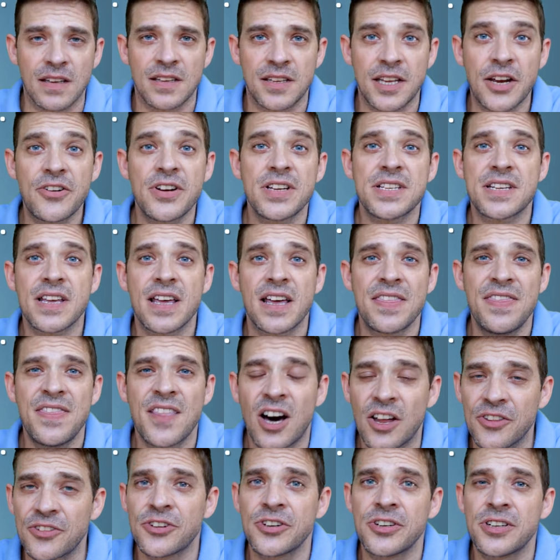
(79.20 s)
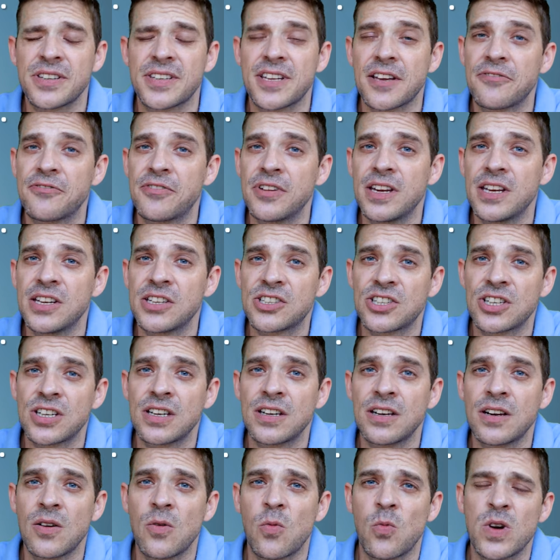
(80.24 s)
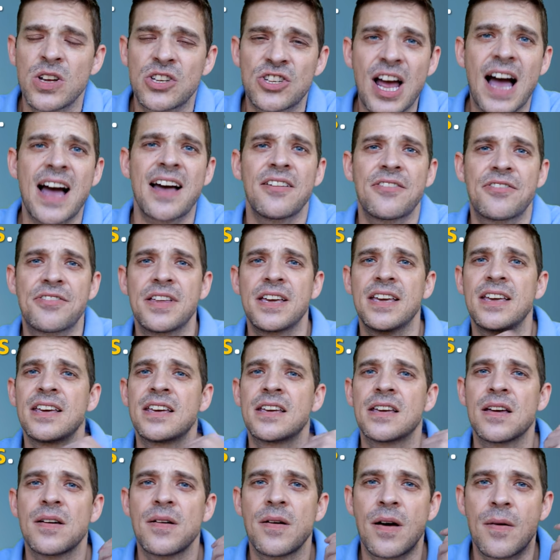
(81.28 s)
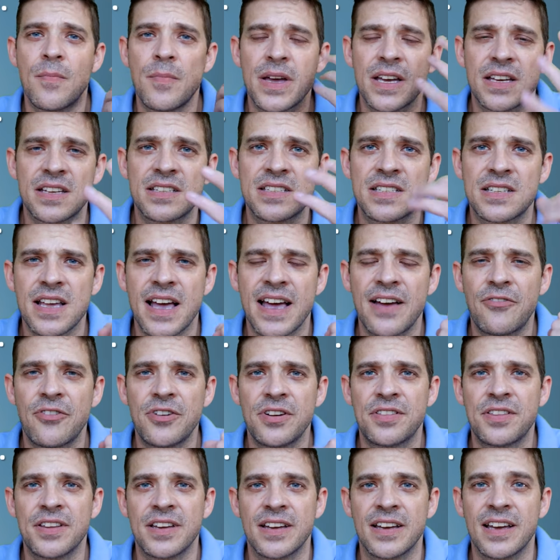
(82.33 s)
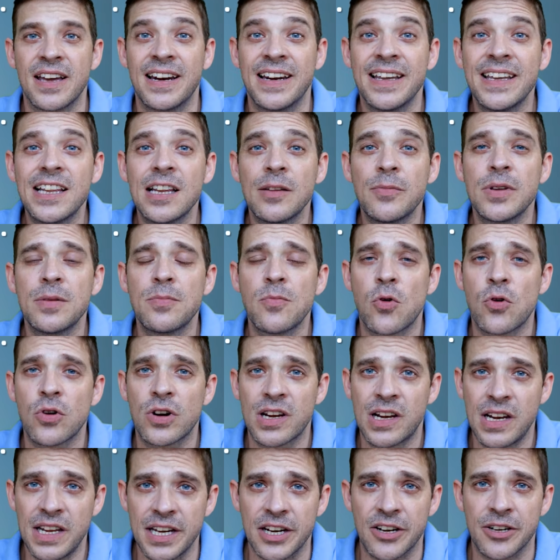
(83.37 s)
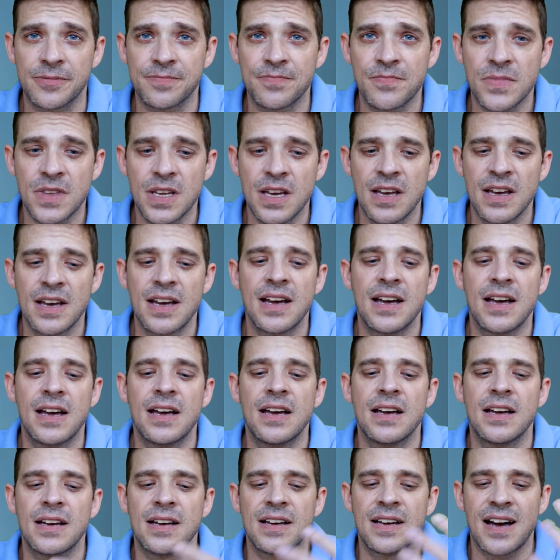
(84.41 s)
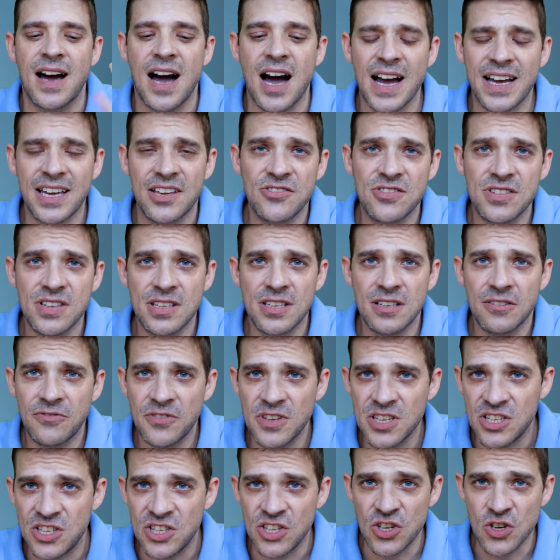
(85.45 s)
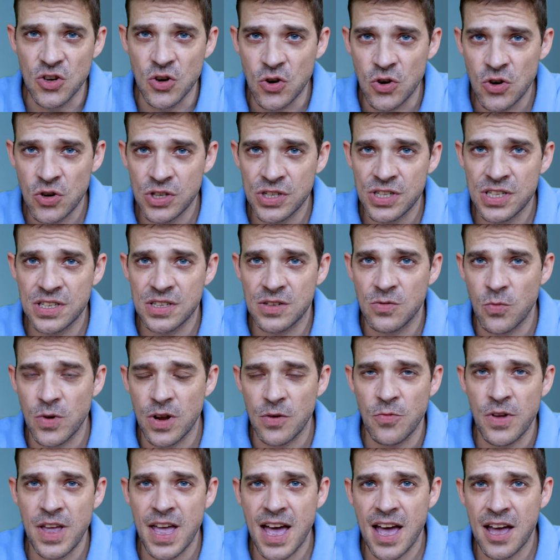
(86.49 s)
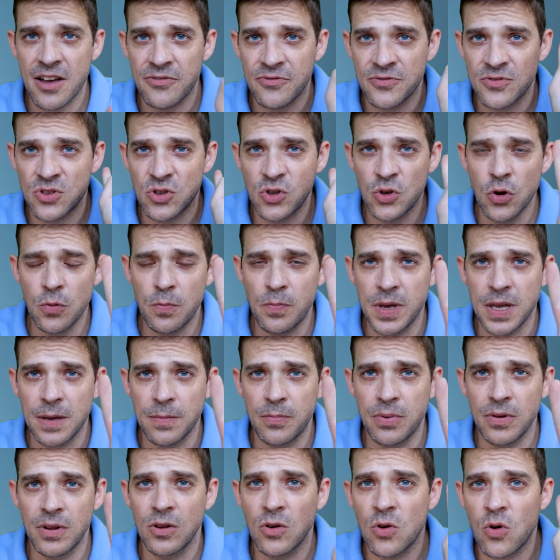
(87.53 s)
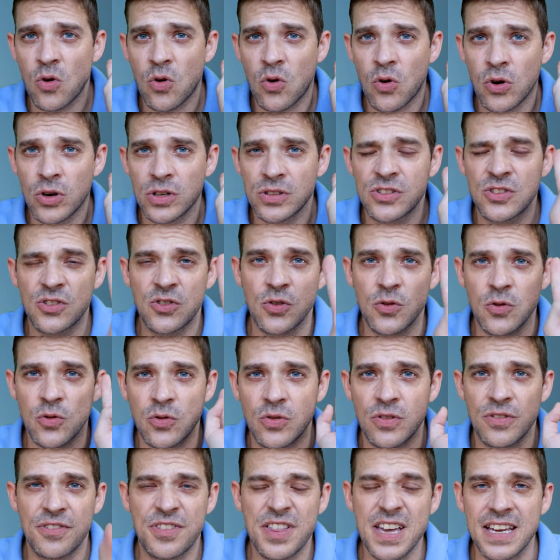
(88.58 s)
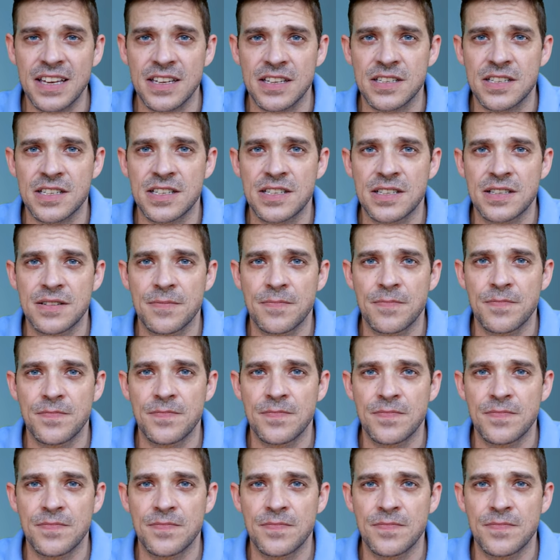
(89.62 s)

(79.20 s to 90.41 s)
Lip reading: There is another definition which I think makes everything a little bit more clear. Accusative is used when we have two people or two things.